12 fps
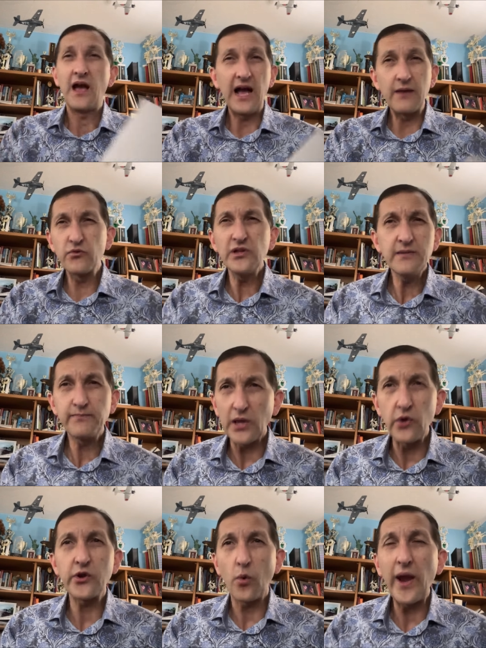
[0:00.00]
I'm really
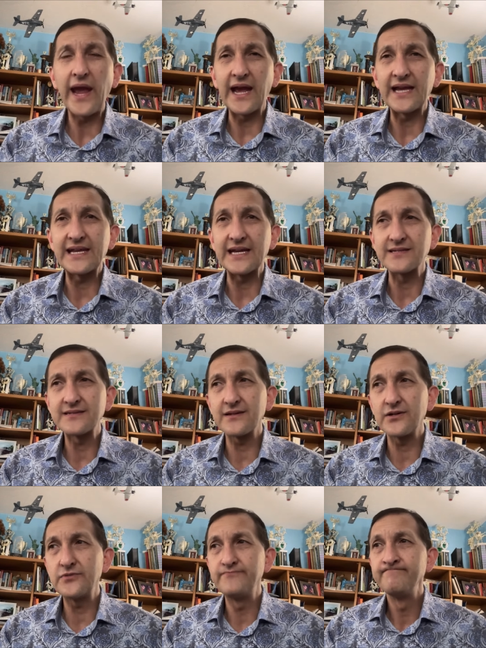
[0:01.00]
blown away, I guess.
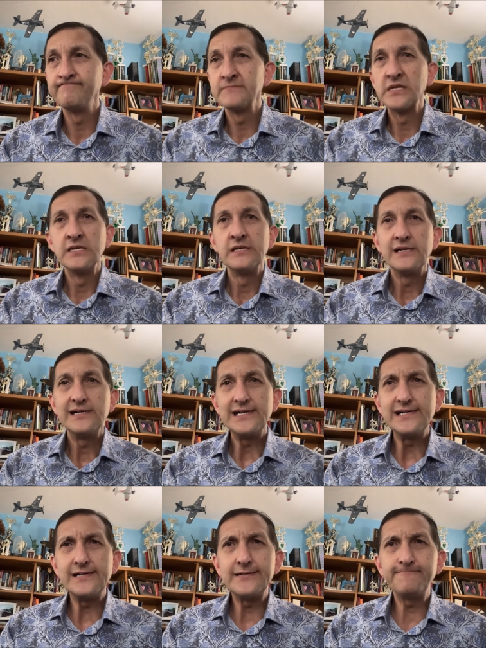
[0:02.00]
So
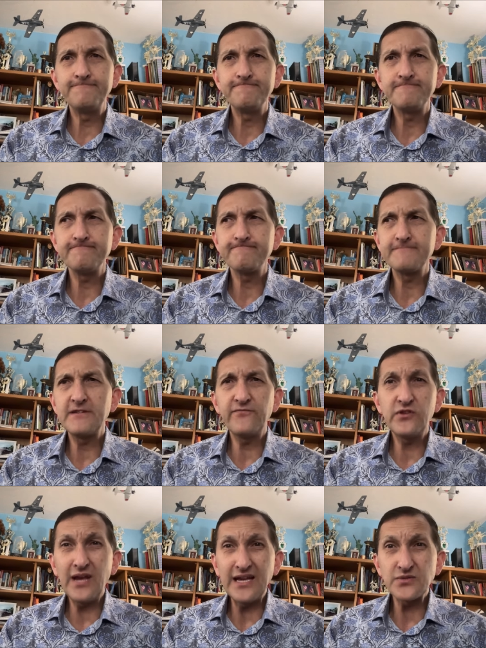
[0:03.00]
um, if
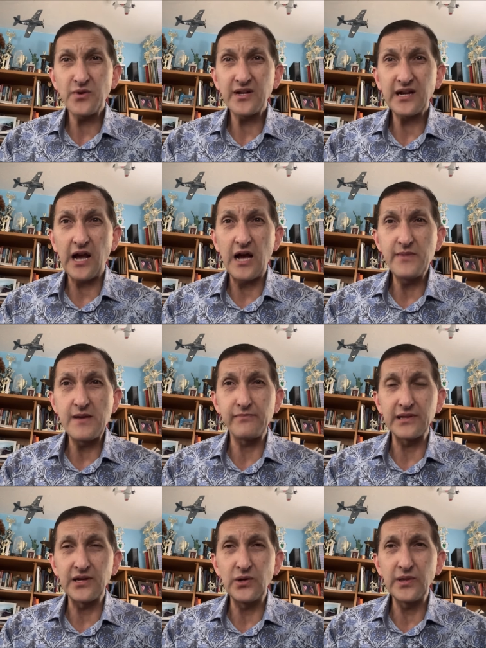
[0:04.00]
you guys want to comment
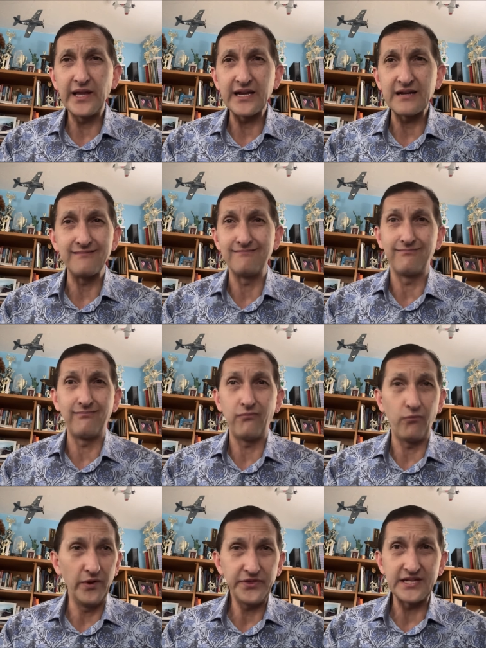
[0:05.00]
below, like
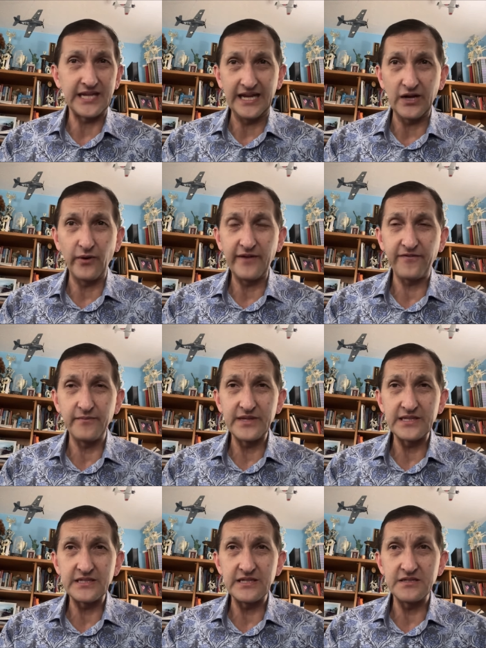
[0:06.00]
what the takeaway from
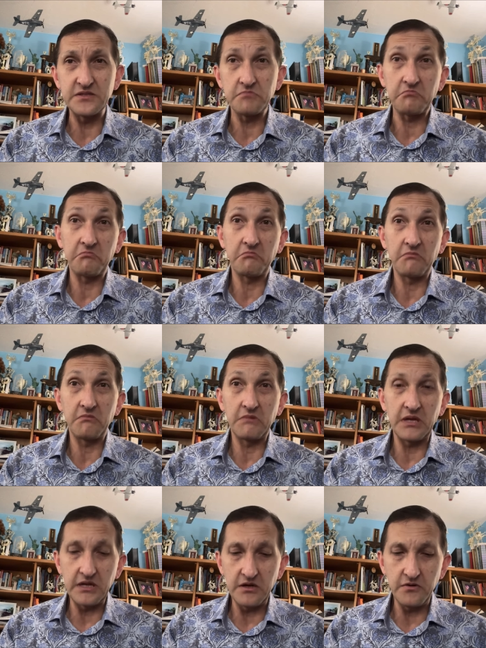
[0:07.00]
this is,
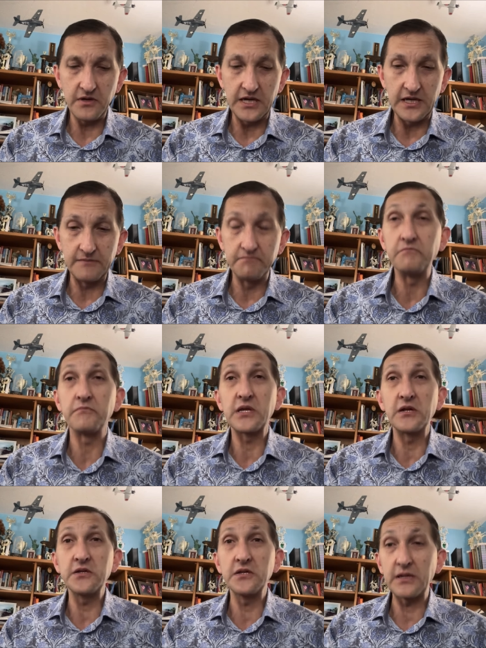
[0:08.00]
you know, um, you
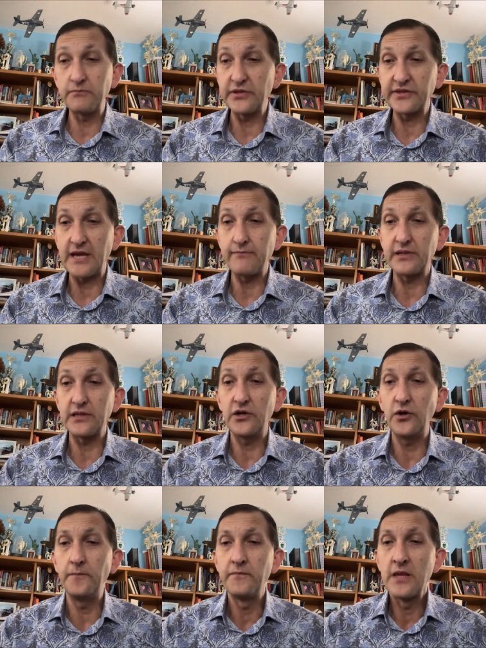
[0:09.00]
know, you can put that
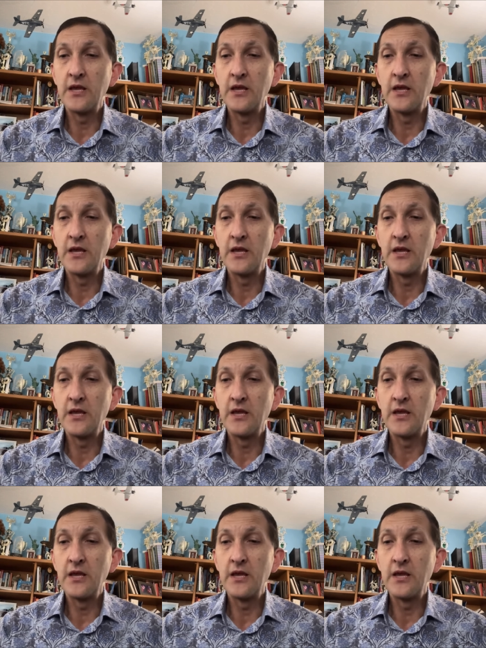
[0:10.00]
below.